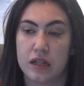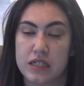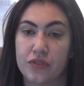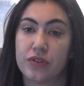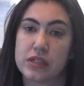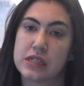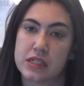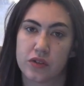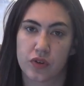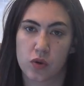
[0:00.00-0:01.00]
different
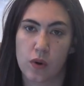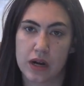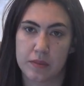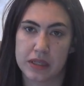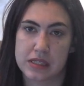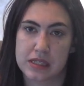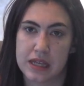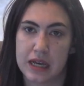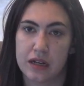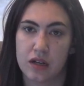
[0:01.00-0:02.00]
sets of requirements
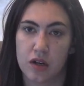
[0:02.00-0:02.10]
that